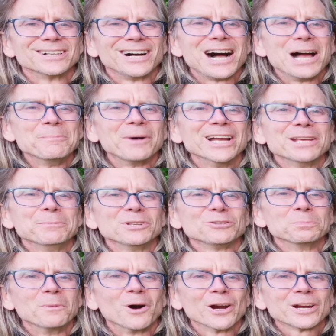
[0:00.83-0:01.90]
Hi, my name
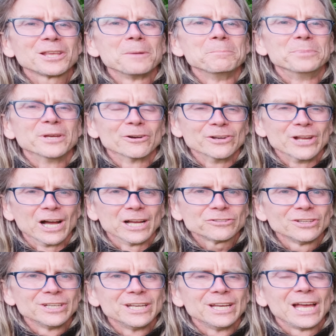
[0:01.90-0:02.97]
is Mark
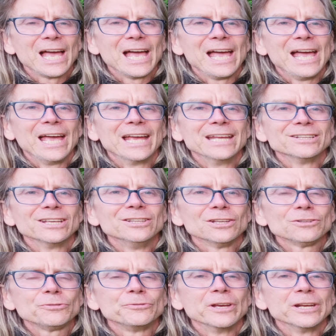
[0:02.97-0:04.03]
Biernat, and in
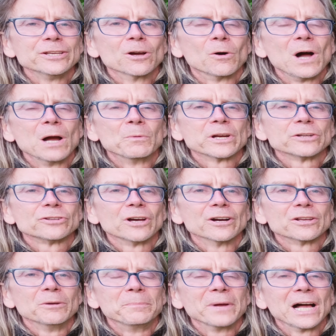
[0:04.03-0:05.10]
this video, I want to
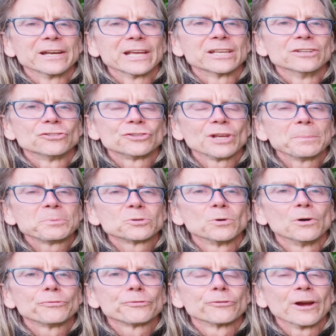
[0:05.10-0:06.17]
talk about a
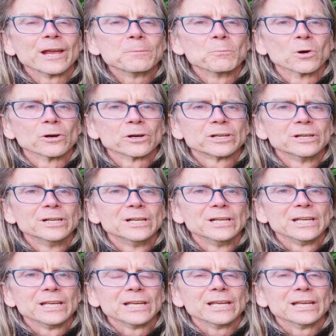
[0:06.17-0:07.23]
conceptual framework
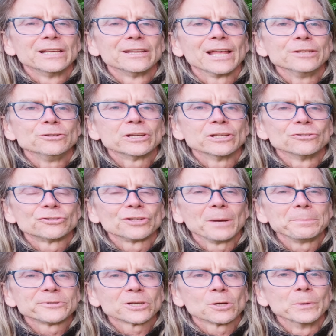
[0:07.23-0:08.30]
that you can
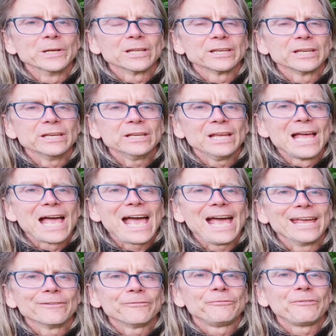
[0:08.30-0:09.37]
subsequently
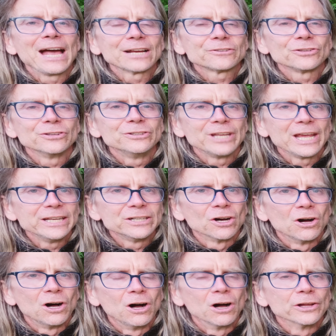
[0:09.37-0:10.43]
hang facts and data
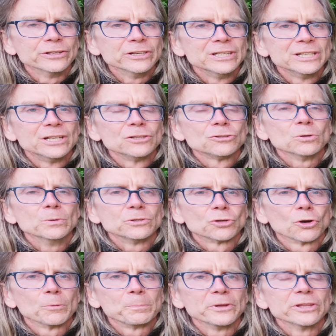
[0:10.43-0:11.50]
on to
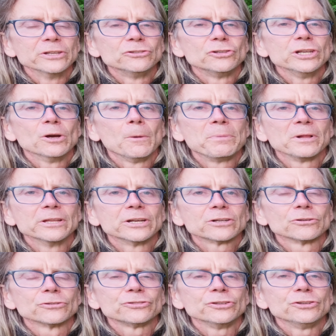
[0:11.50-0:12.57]
interpret the
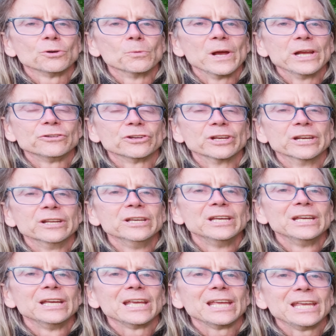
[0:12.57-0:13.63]
geopolitical situation
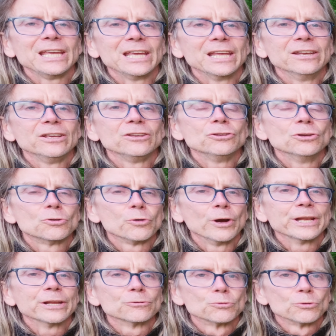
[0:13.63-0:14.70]
in
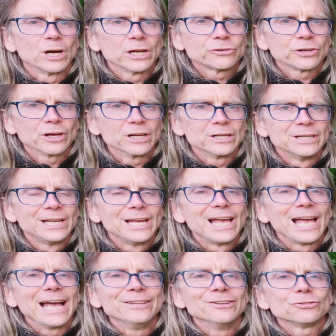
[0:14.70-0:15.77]
Ukraine and Russia.
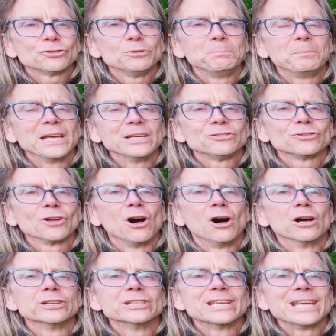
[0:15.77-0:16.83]
And this is based
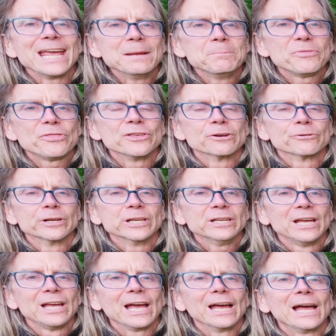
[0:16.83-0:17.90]
on game
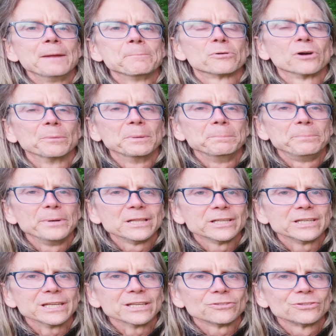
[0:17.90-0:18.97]
theory and
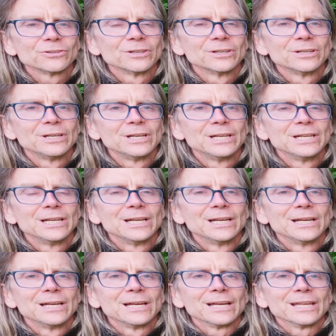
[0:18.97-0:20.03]
probabilities.
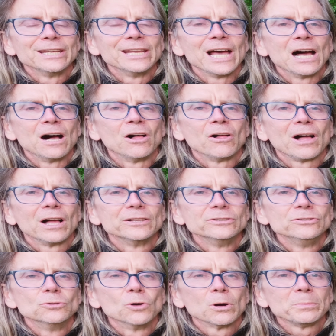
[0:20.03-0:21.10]
Now,
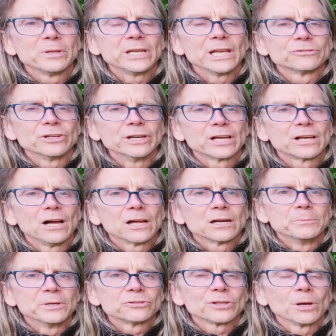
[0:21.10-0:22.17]
normally as an
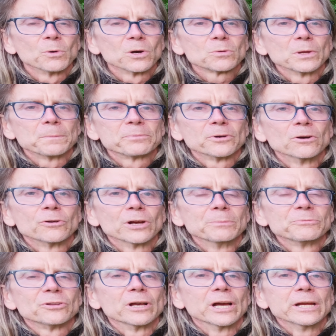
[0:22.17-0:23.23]
economist, I work with
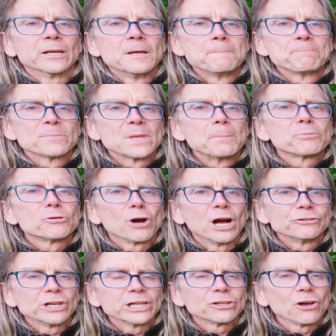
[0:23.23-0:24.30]
programs like
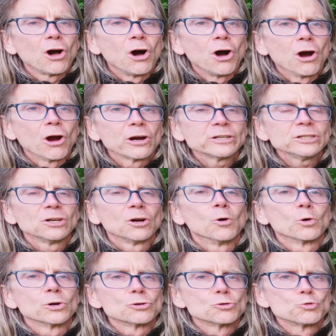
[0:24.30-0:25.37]
Project R
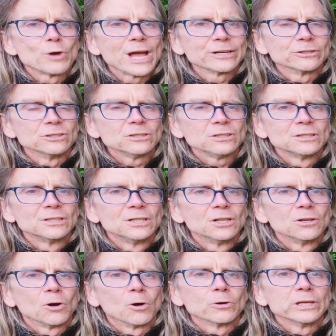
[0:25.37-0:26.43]
or Gretel
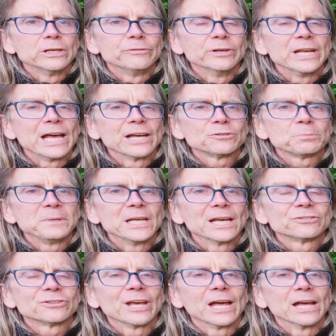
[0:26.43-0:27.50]
or even
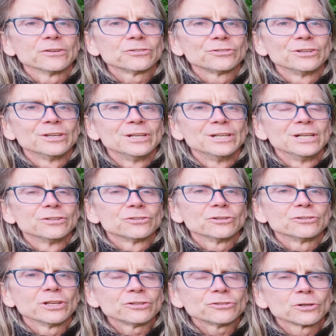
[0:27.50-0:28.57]
SPSS,
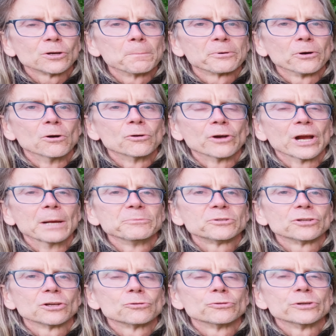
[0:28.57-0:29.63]
statistical programs
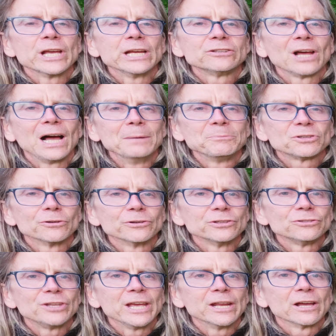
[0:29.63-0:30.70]
to create time
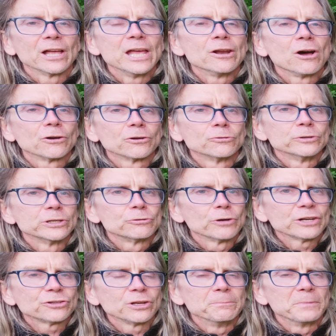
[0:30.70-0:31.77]
series data and
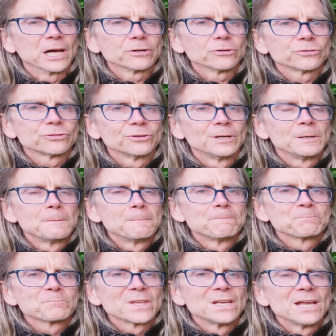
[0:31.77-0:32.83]
autoregression models.
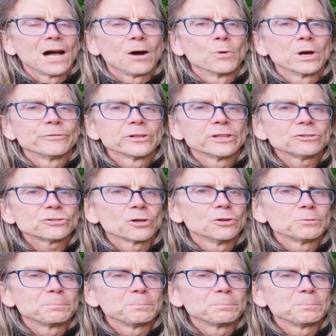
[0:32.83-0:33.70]
However, this